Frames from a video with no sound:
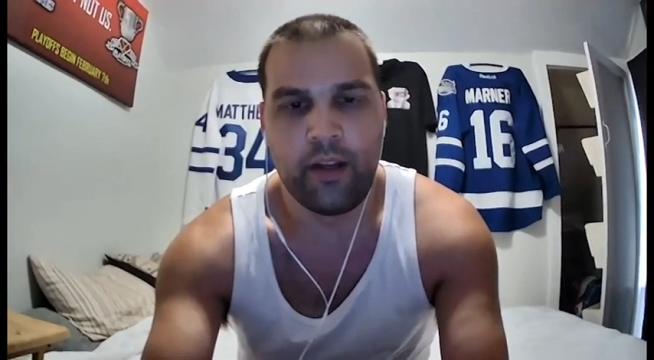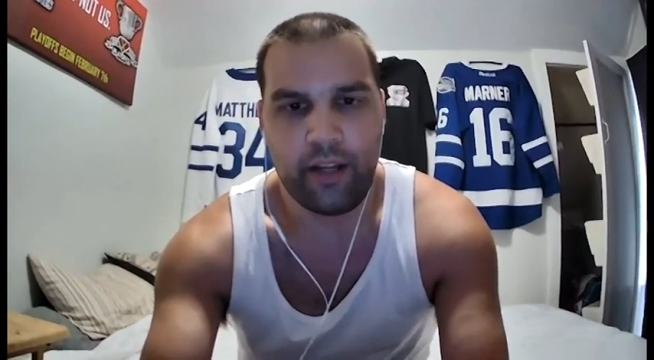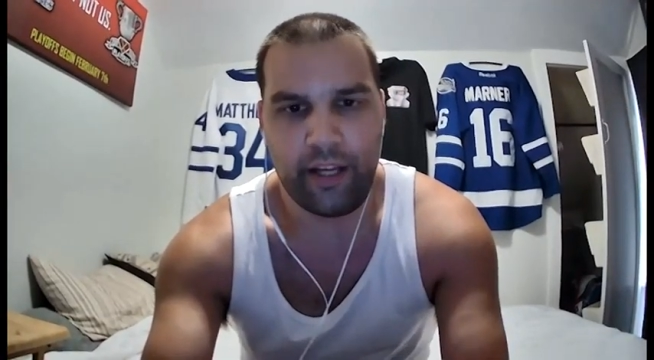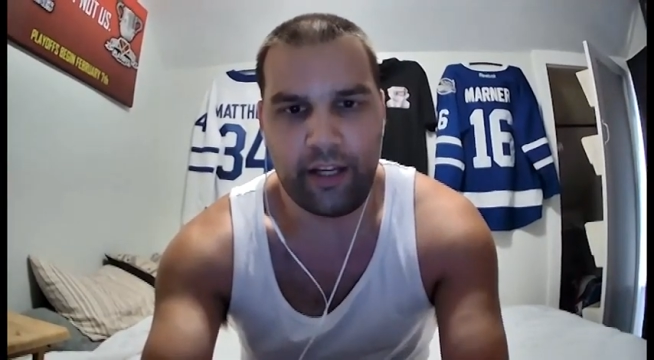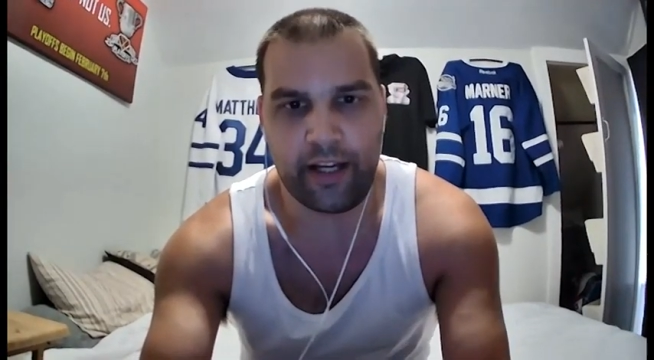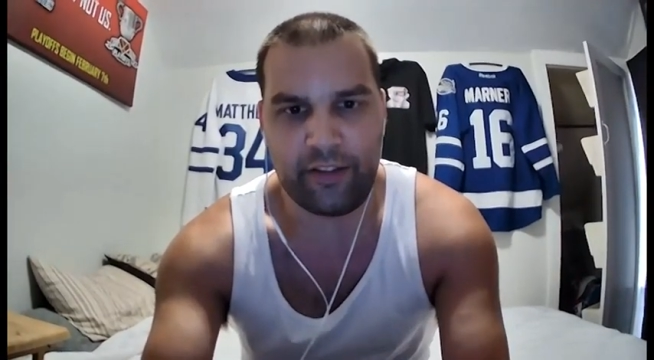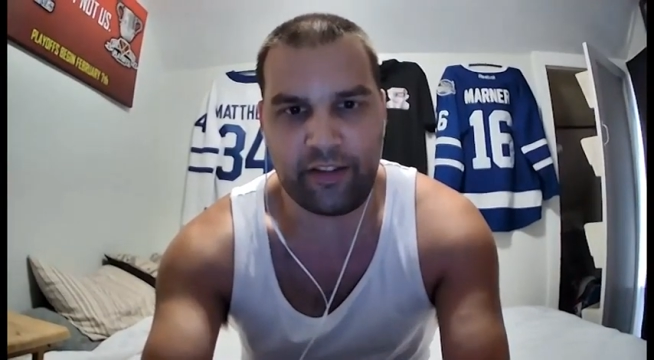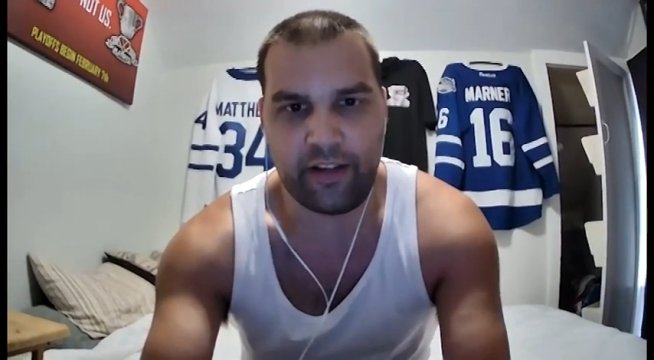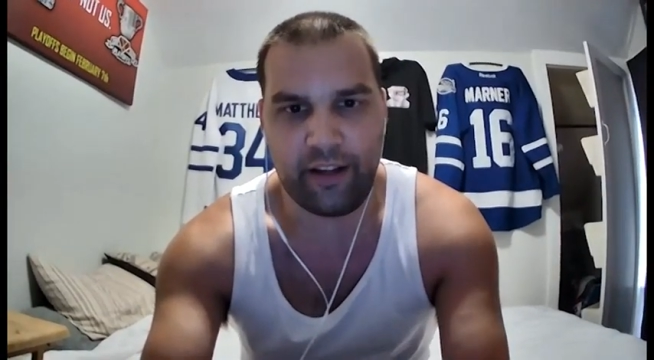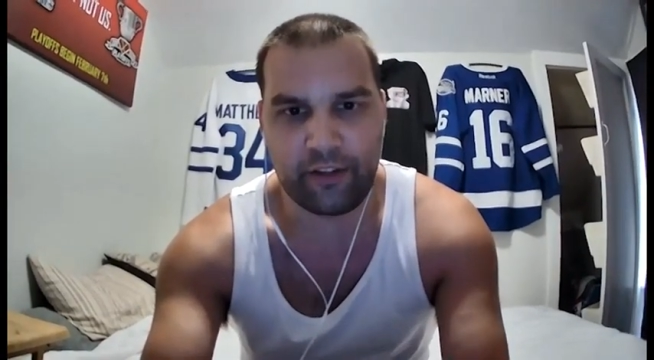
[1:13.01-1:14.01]
Hey guys,
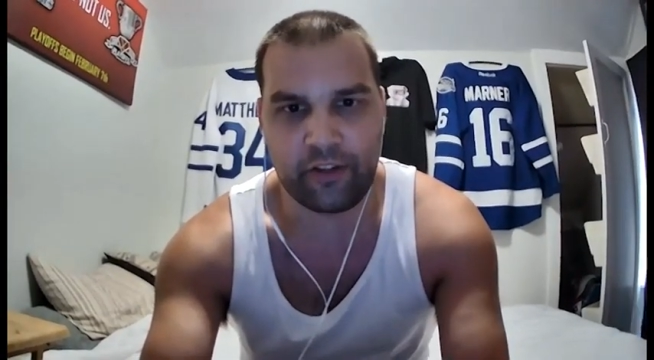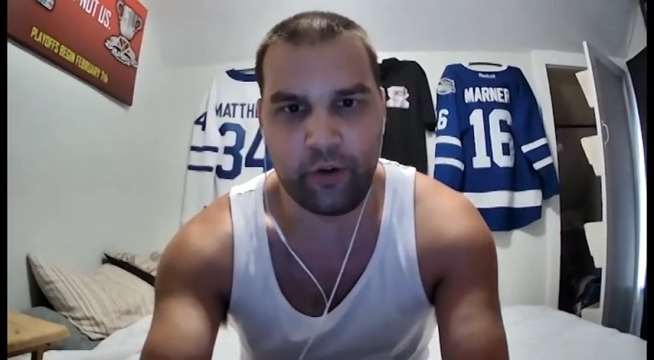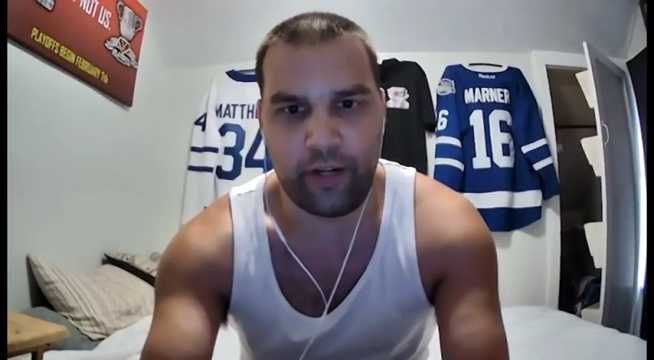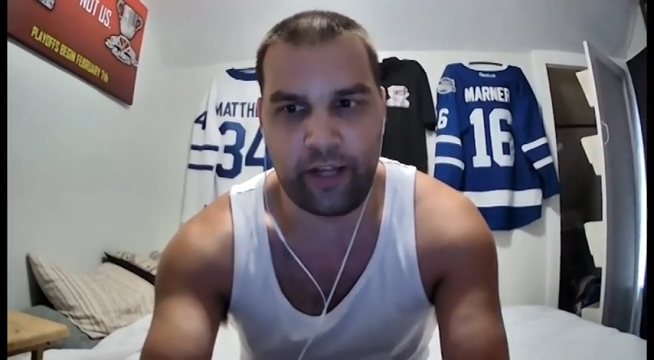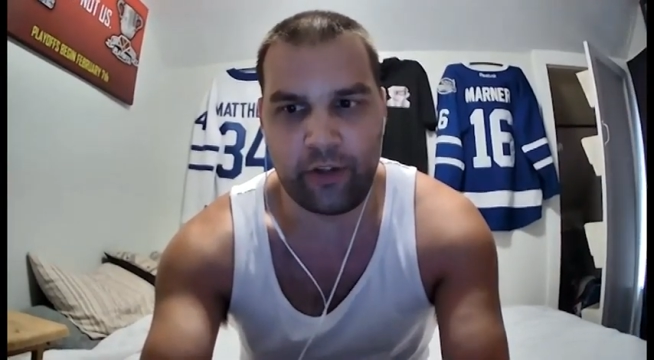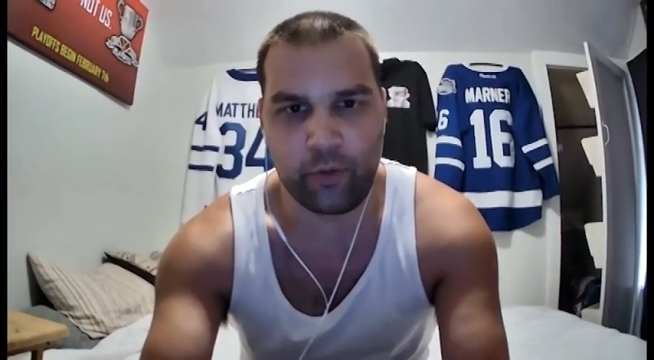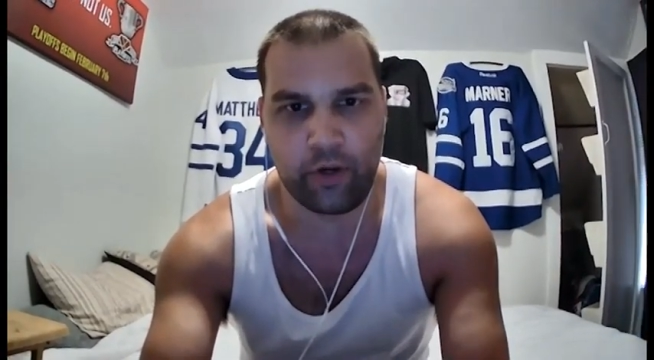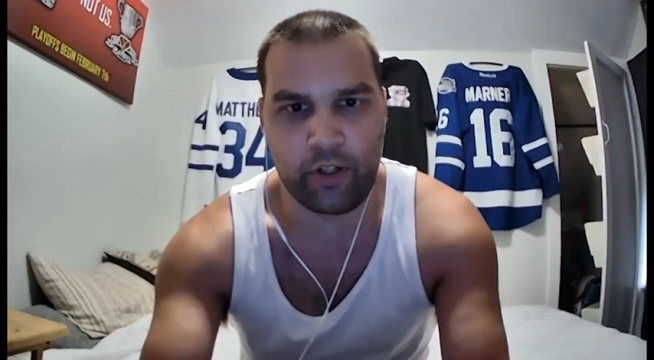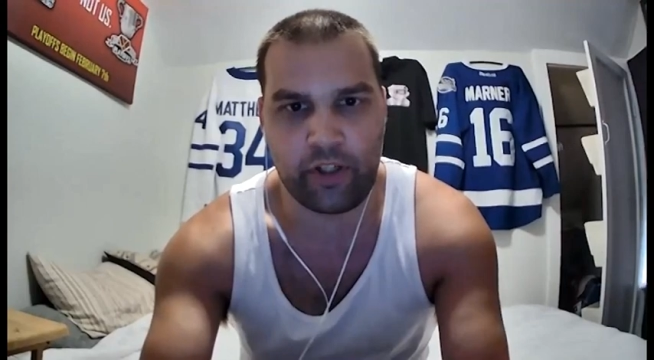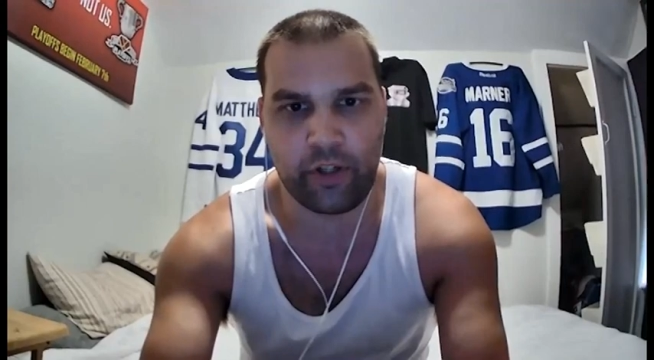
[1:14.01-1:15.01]
how's it going? Andrew
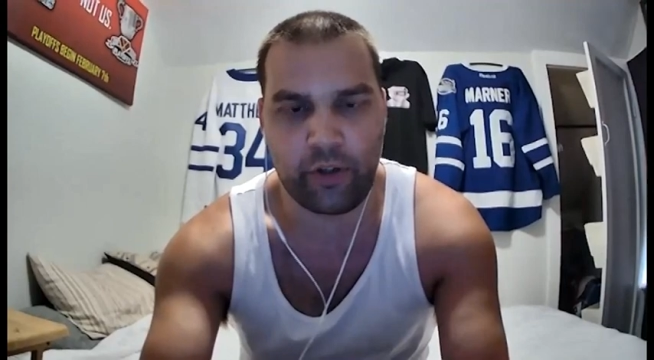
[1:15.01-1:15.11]
Rodgers here,